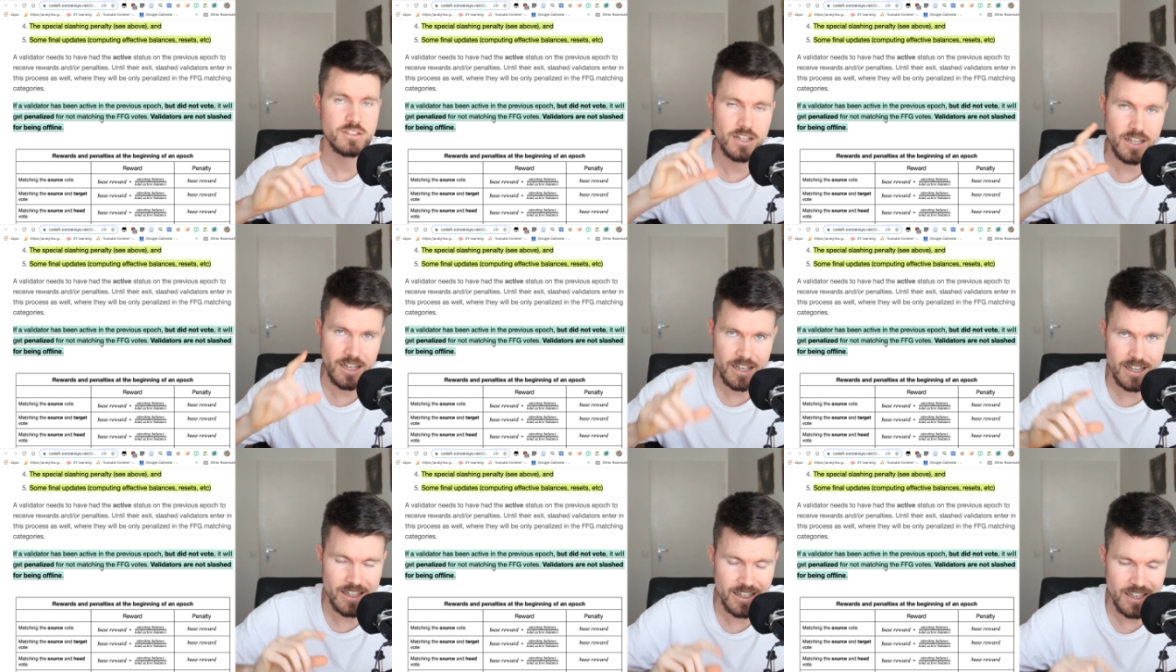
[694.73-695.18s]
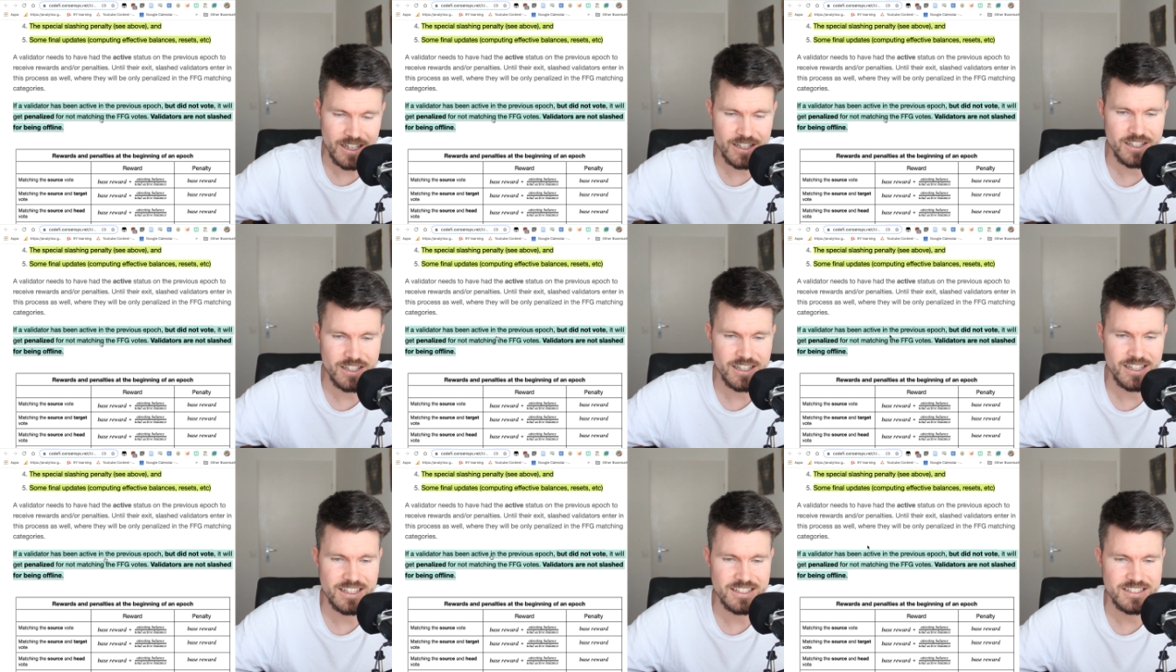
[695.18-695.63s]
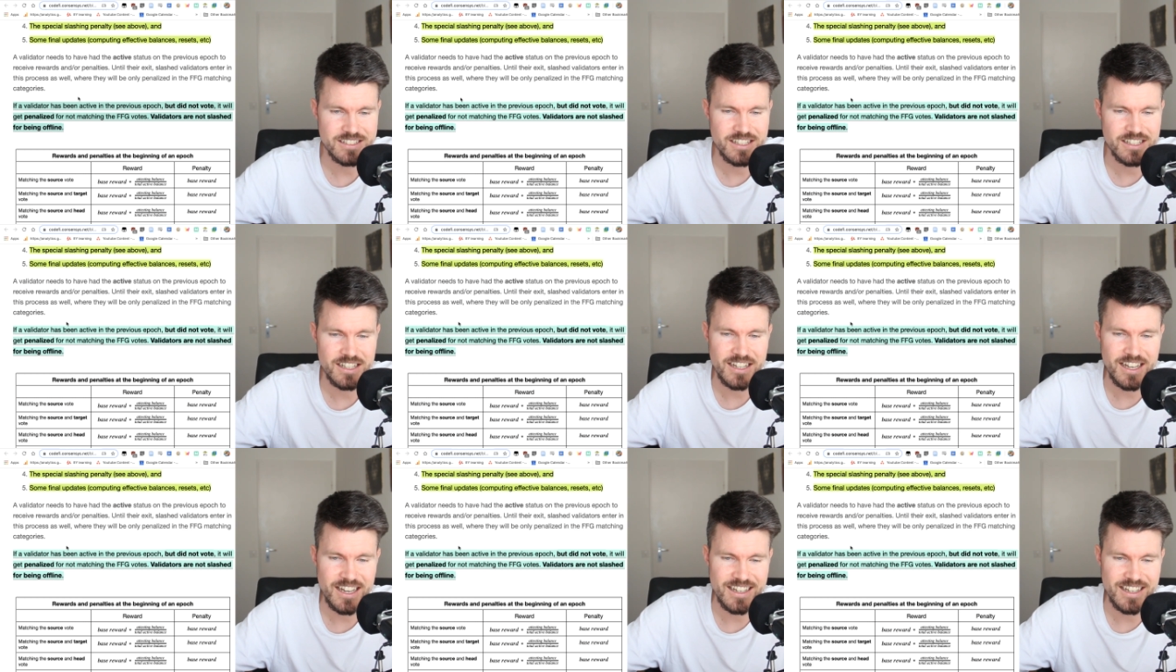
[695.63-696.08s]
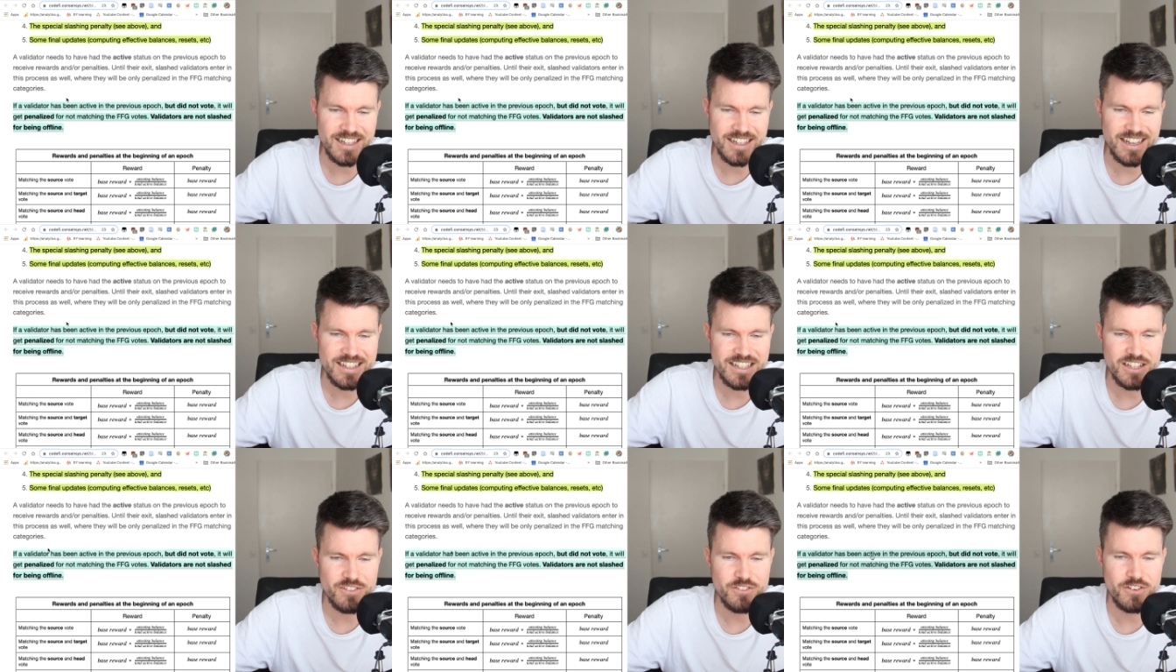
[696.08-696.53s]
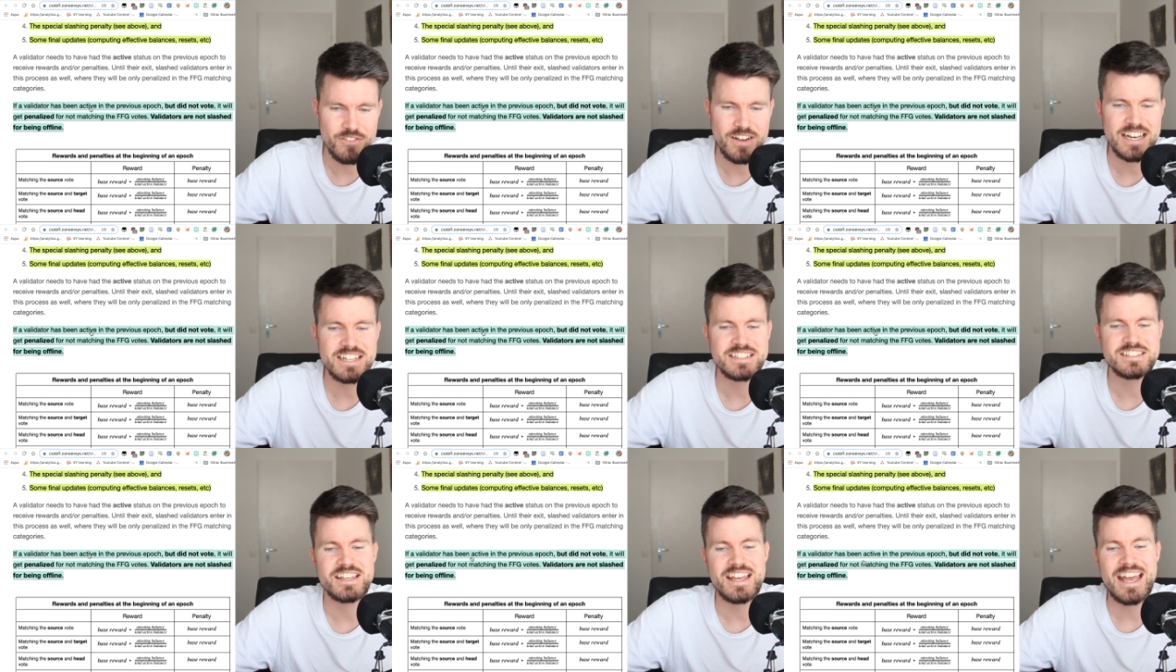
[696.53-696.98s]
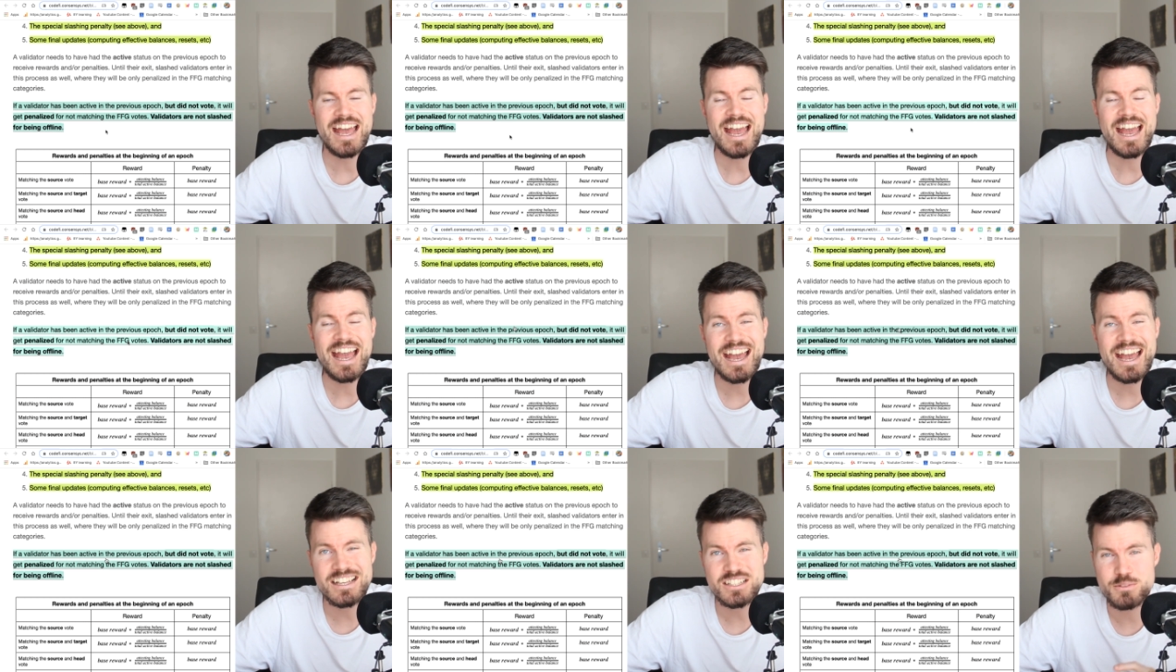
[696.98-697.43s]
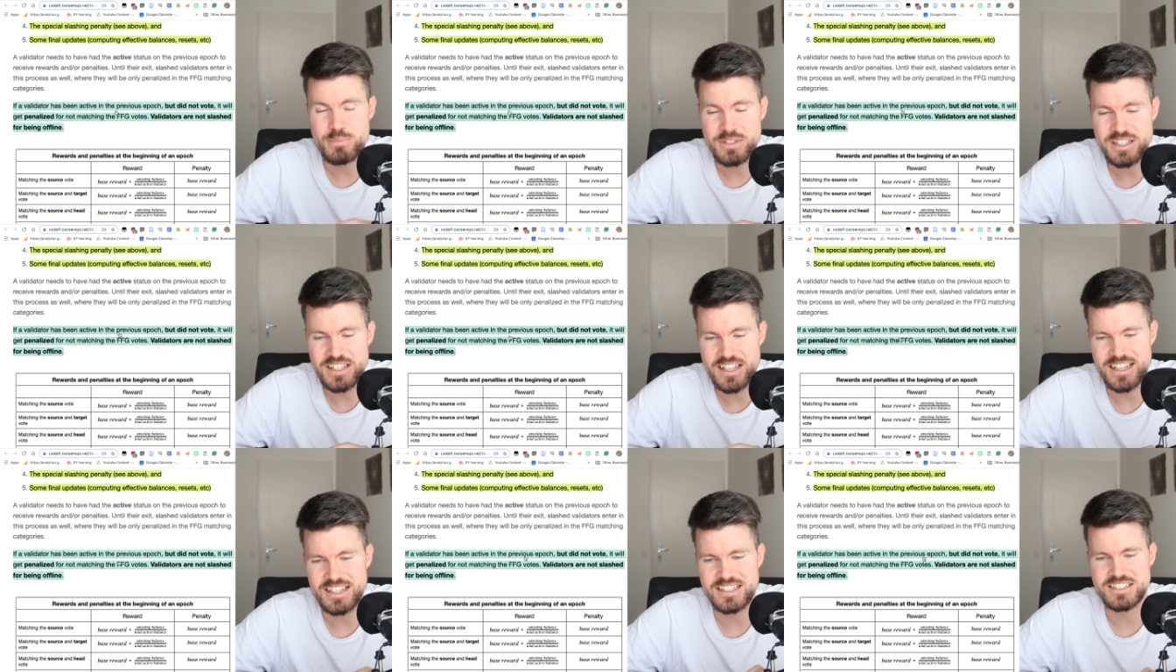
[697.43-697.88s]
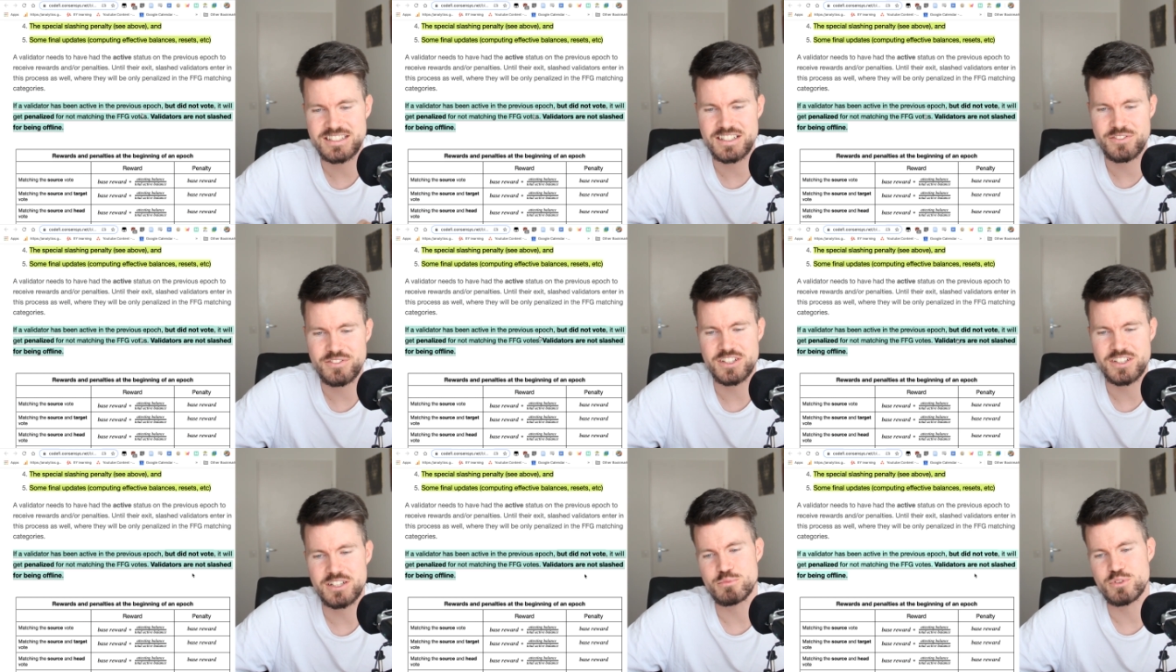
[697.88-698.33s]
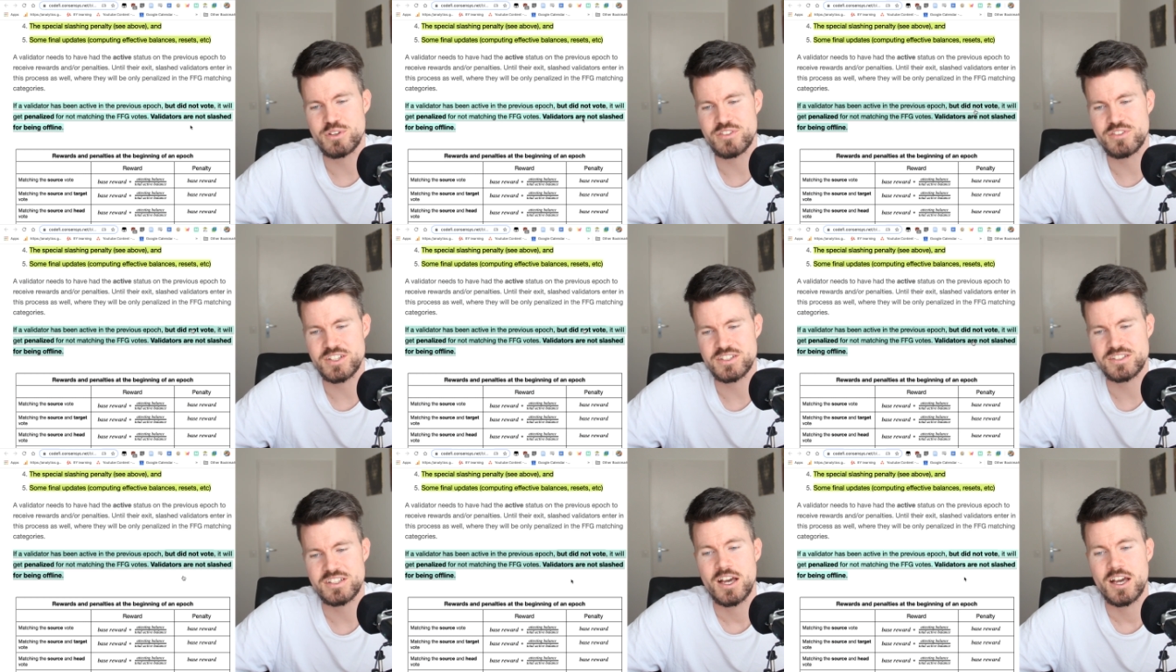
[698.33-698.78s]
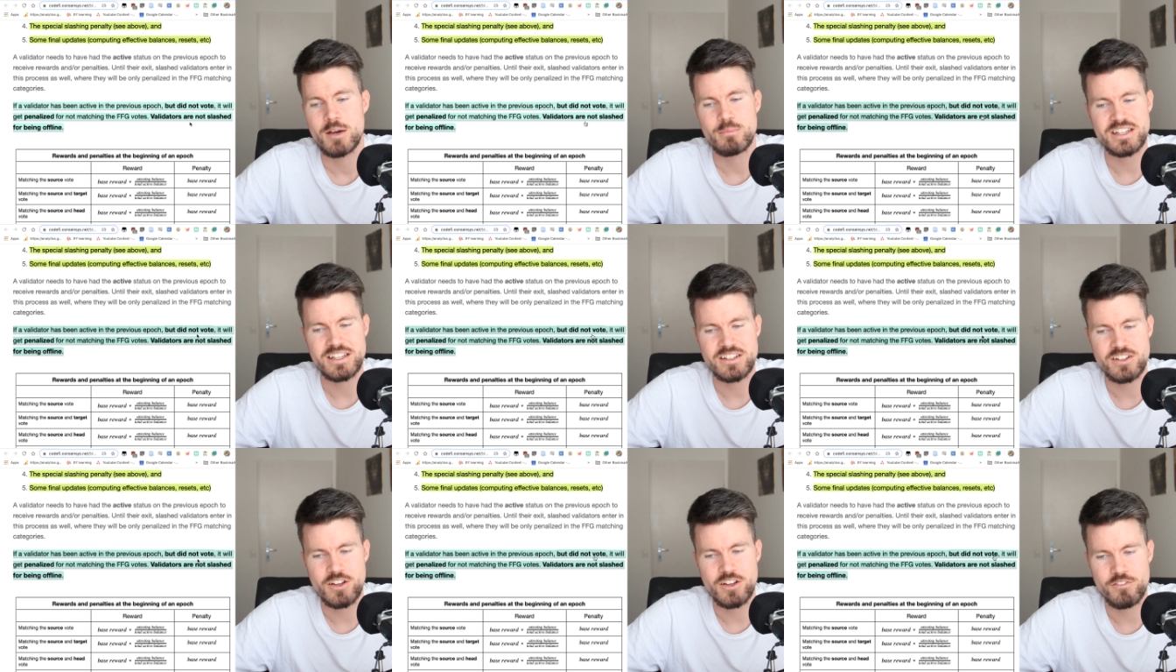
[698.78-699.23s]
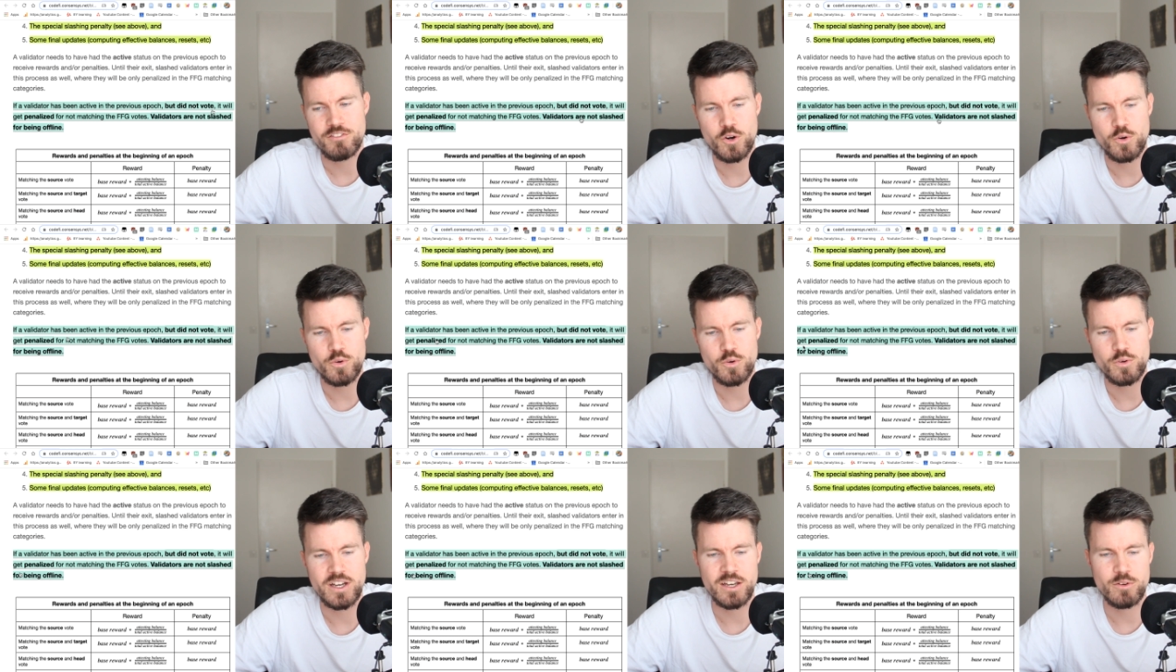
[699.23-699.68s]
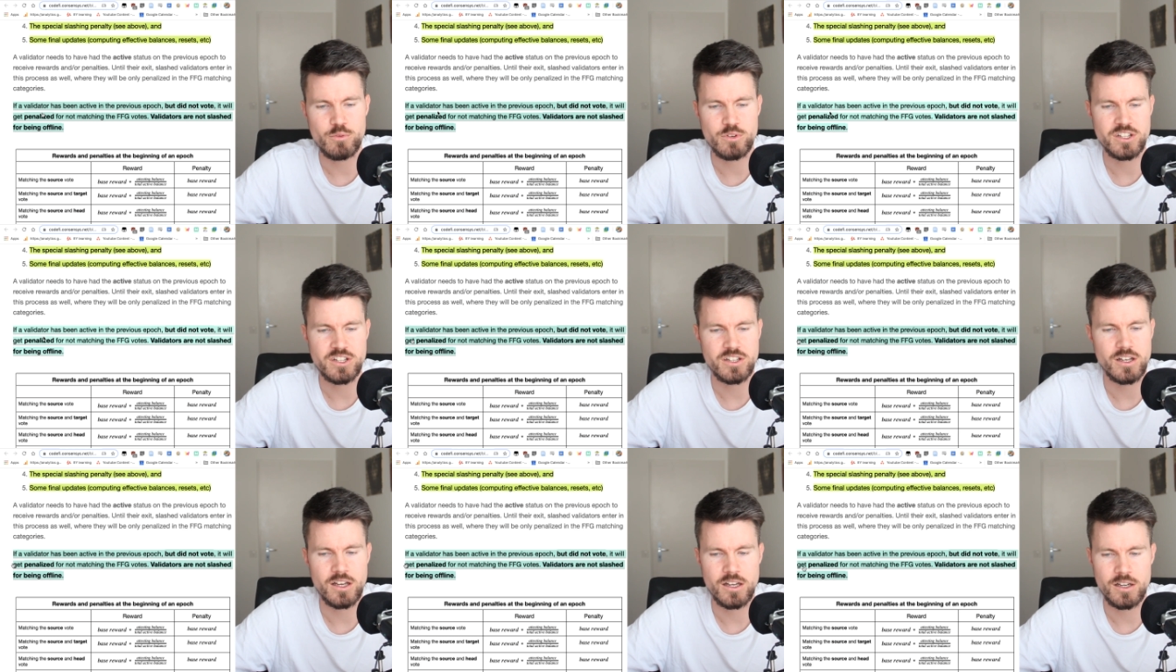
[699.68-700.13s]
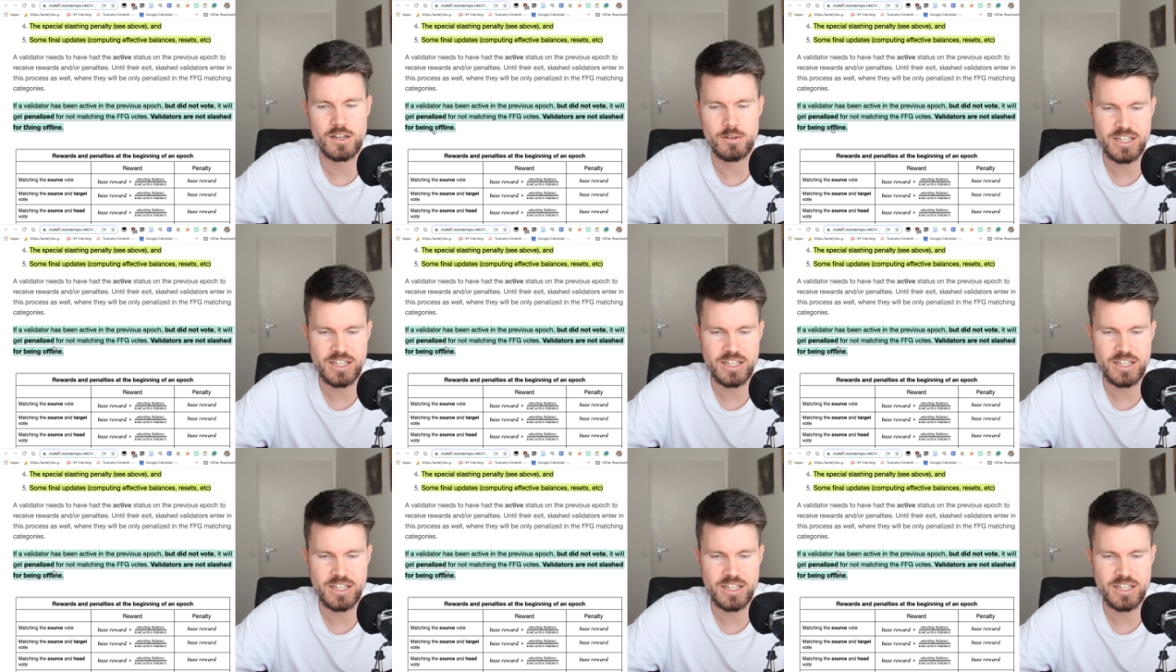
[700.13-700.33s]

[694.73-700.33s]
I, uh, I, say that again. If a validator has been active in the previous but did not vote, it will um,